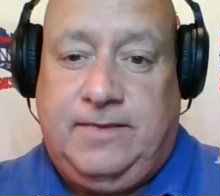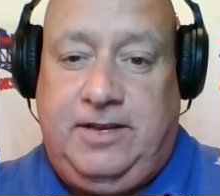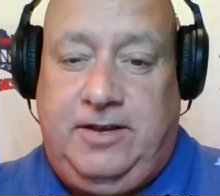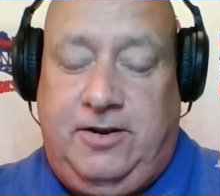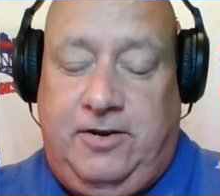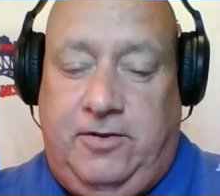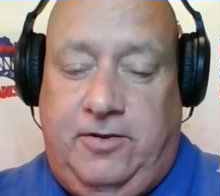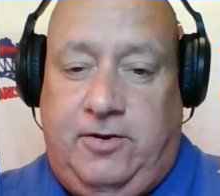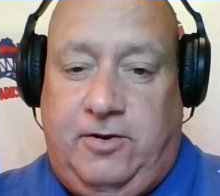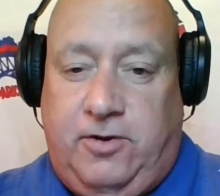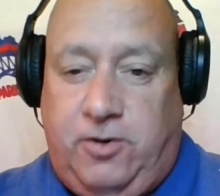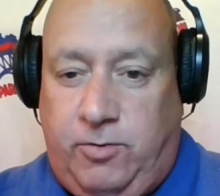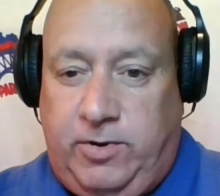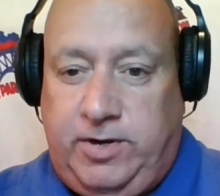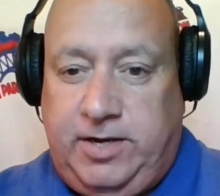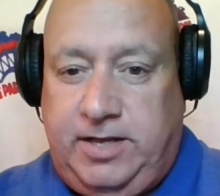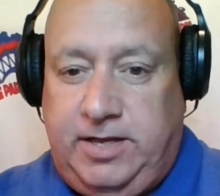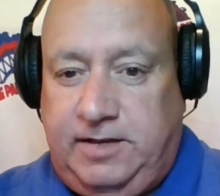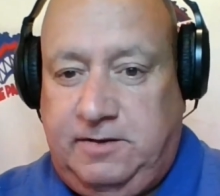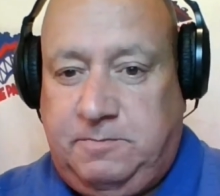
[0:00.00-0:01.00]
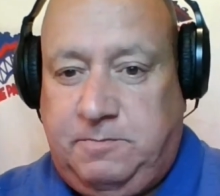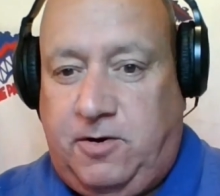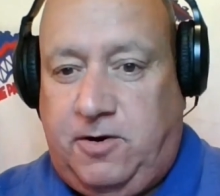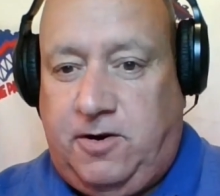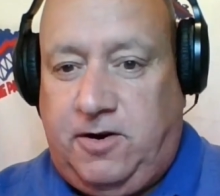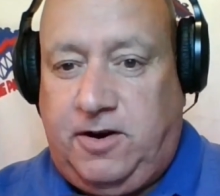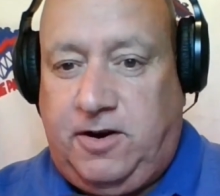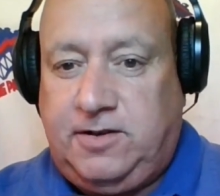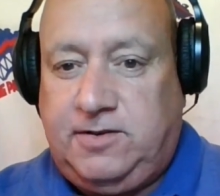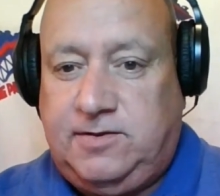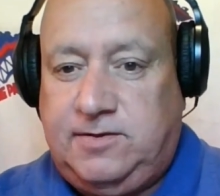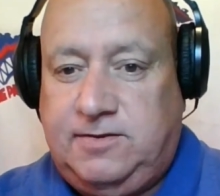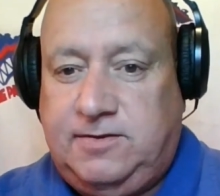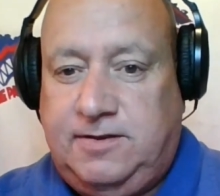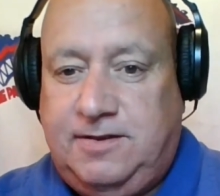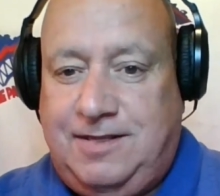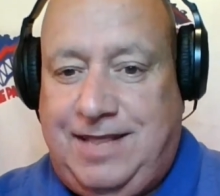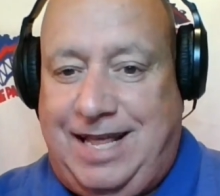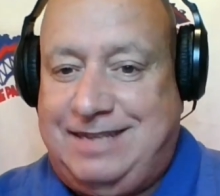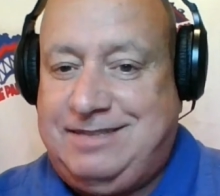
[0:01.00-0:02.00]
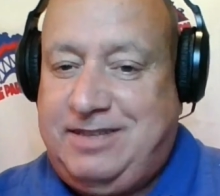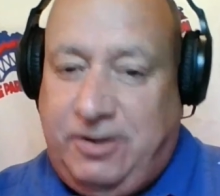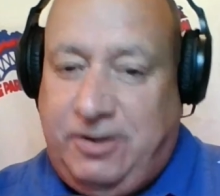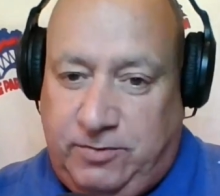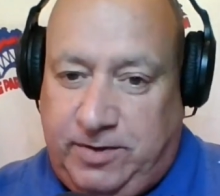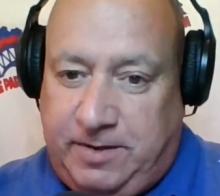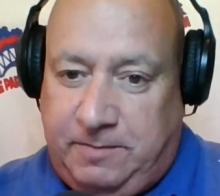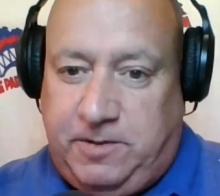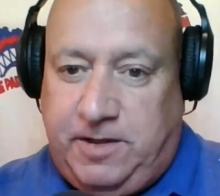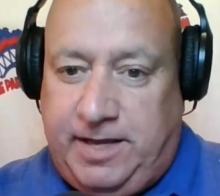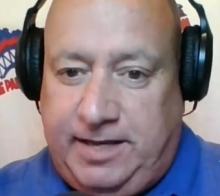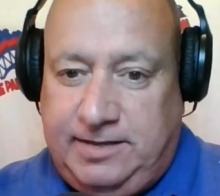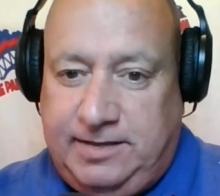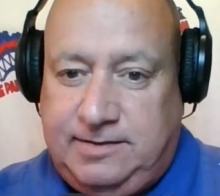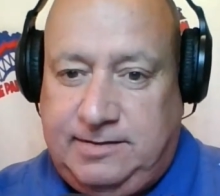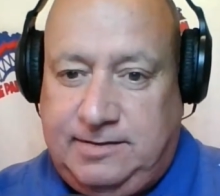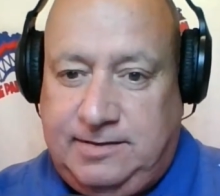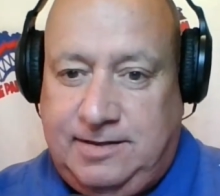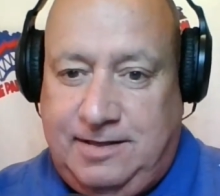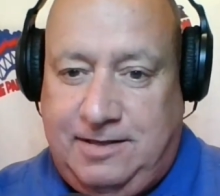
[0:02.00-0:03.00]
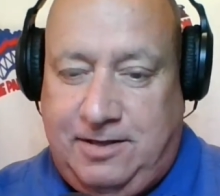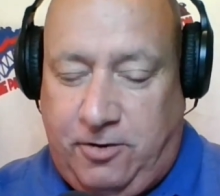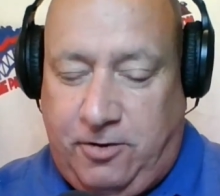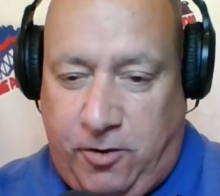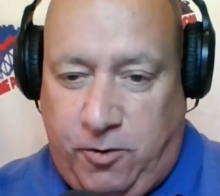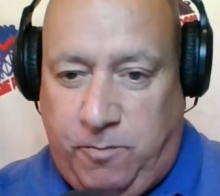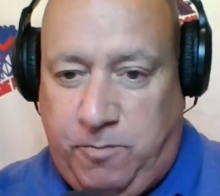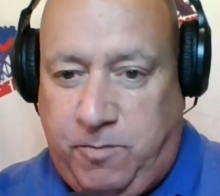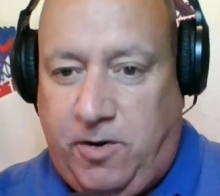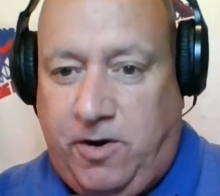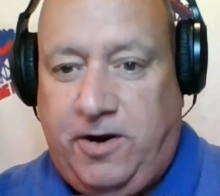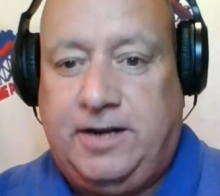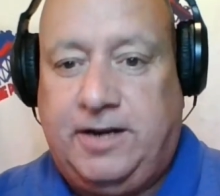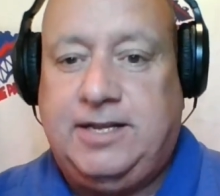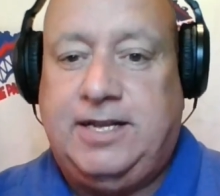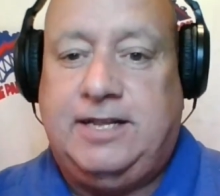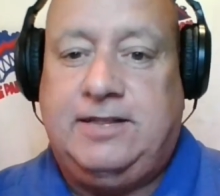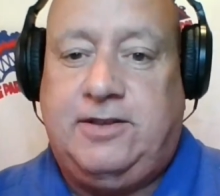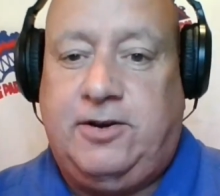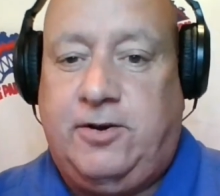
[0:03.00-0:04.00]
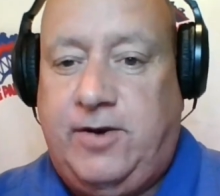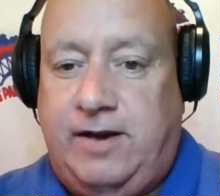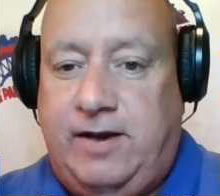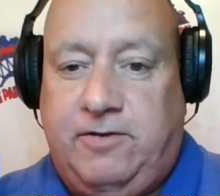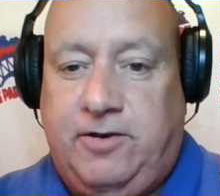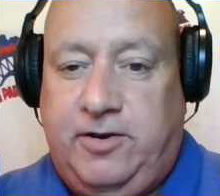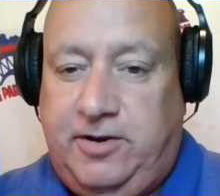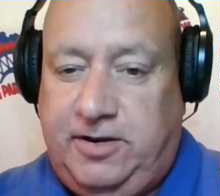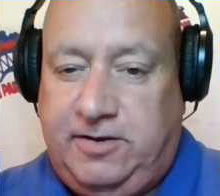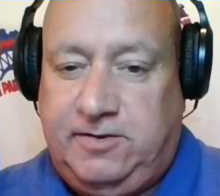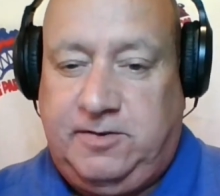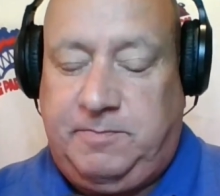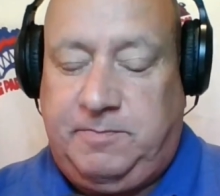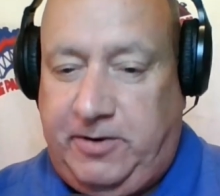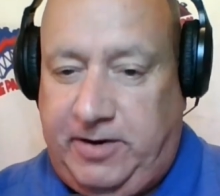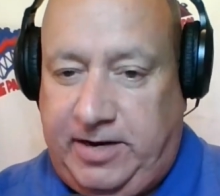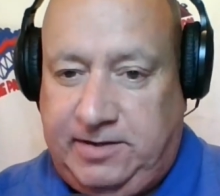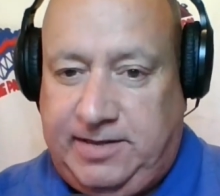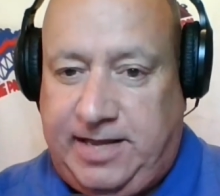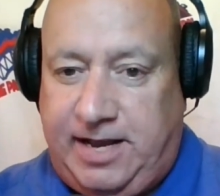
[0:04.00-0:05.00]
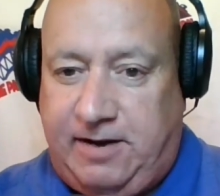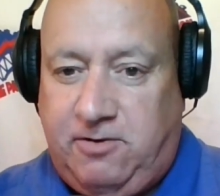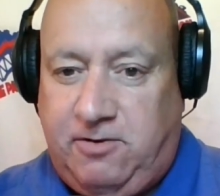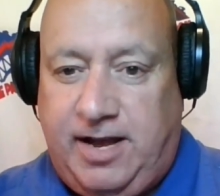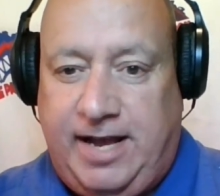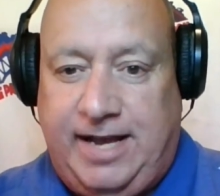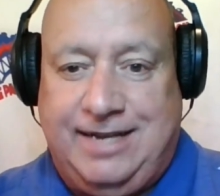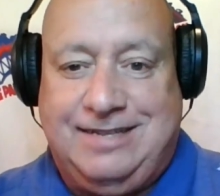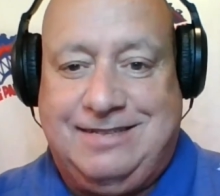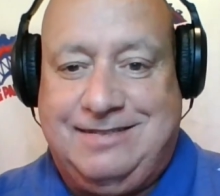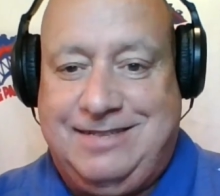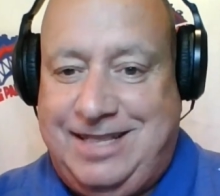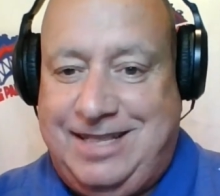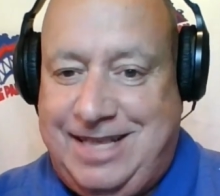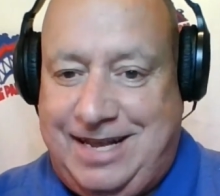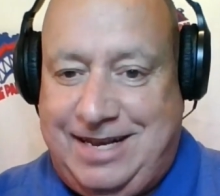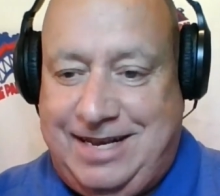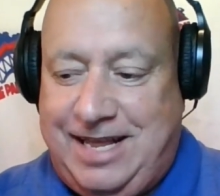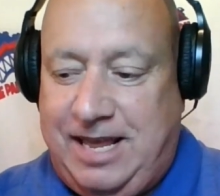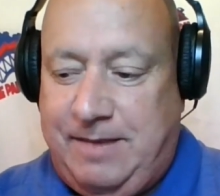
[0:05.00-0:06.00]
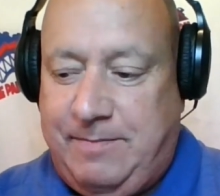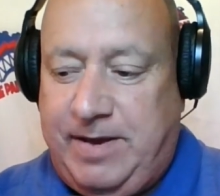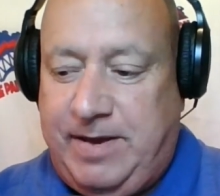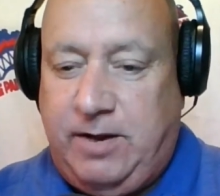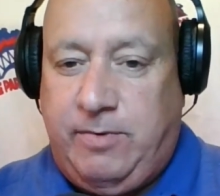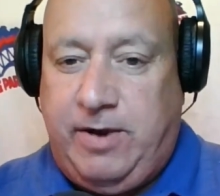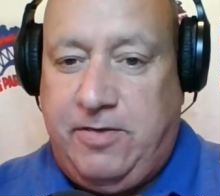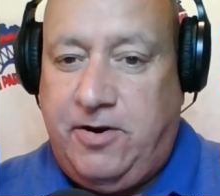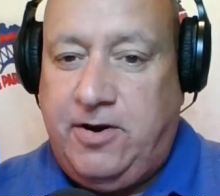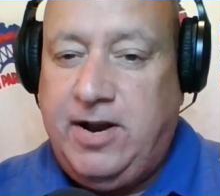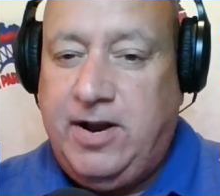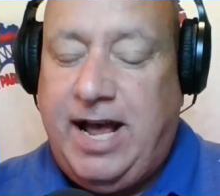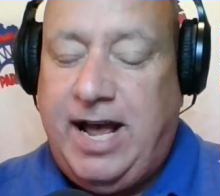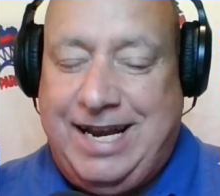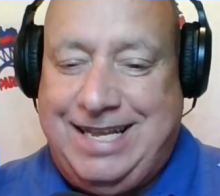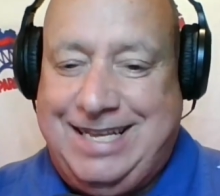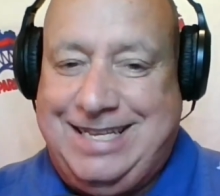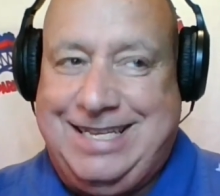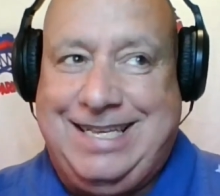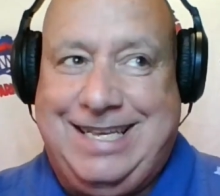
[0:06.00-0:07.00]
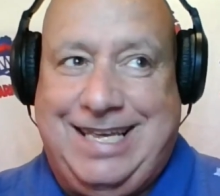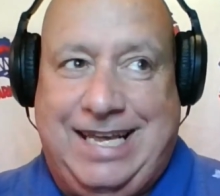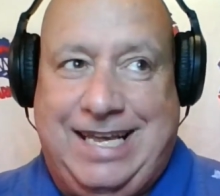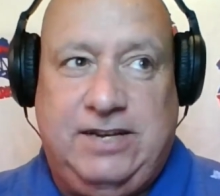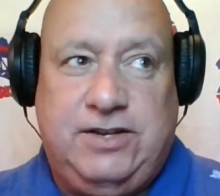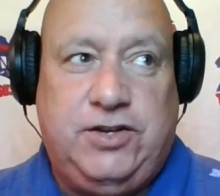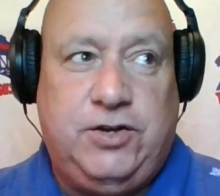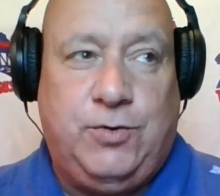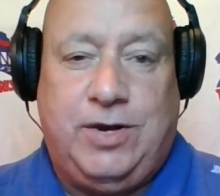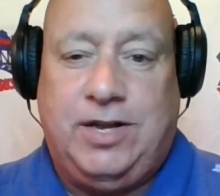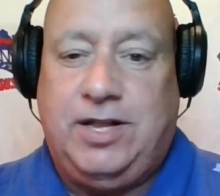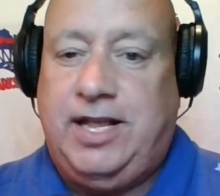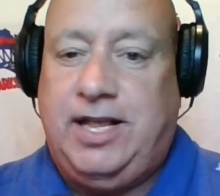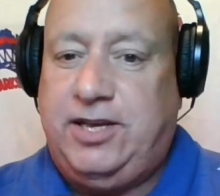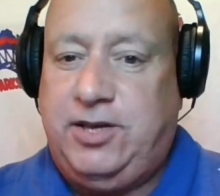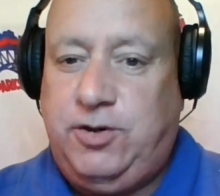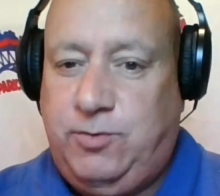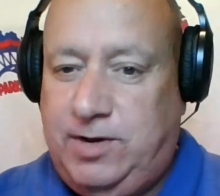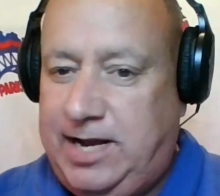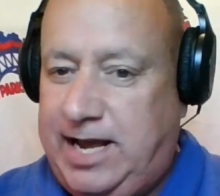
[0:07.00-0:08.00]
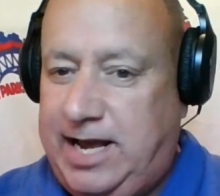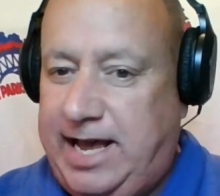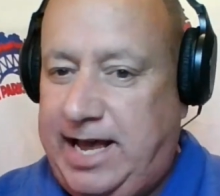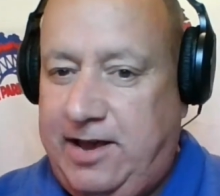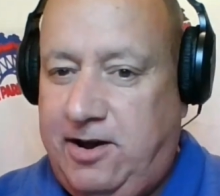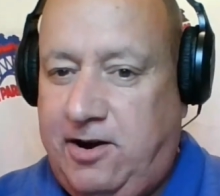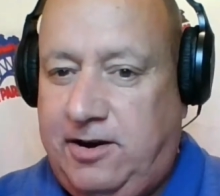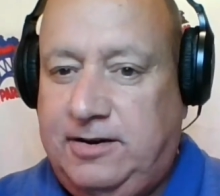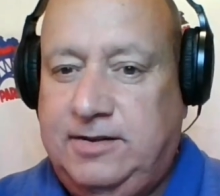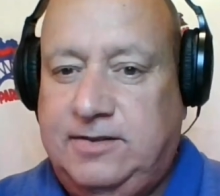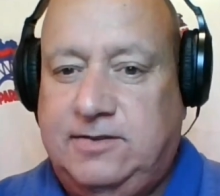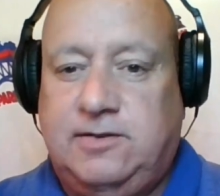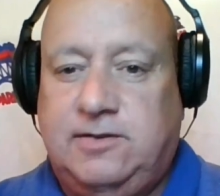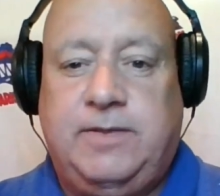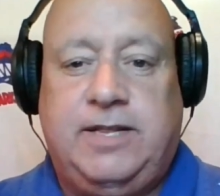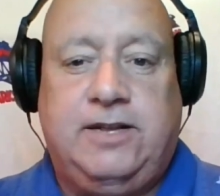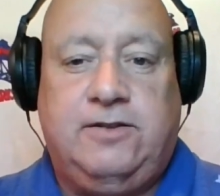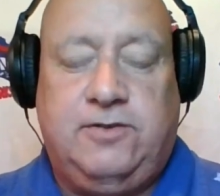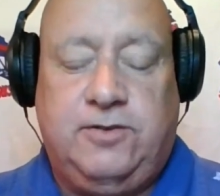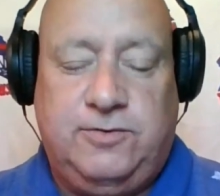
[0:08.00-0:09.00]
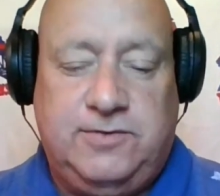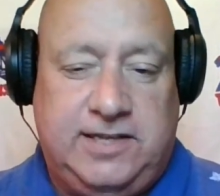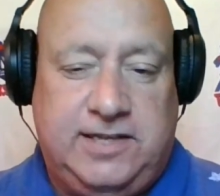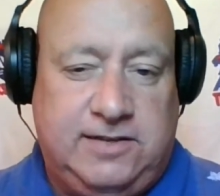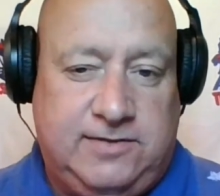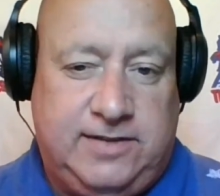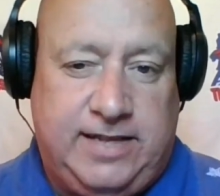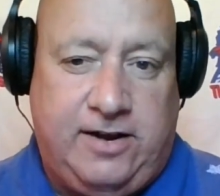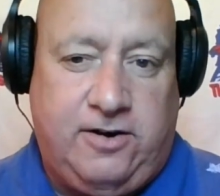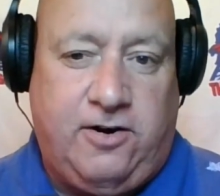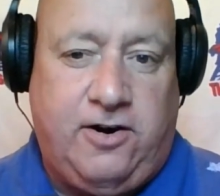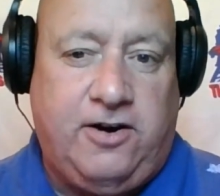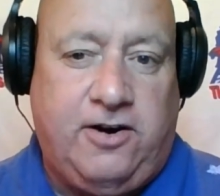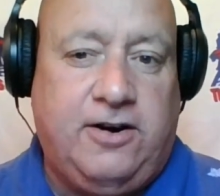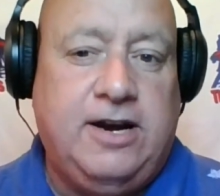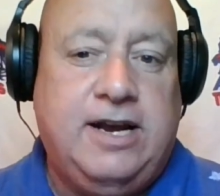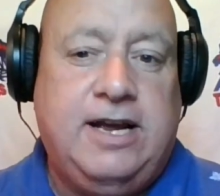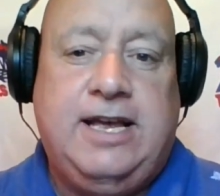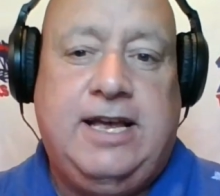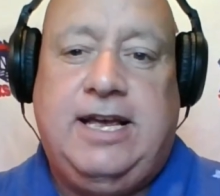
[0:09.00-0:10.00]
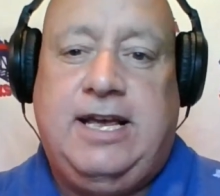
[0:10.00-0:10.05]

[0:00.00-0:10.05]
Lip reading: that are going to these parks, that's the only place, their home park, that they're ever going to experience that ride, see that name anyway. They're not into it like you and I are, and some of the enthusiasts that are.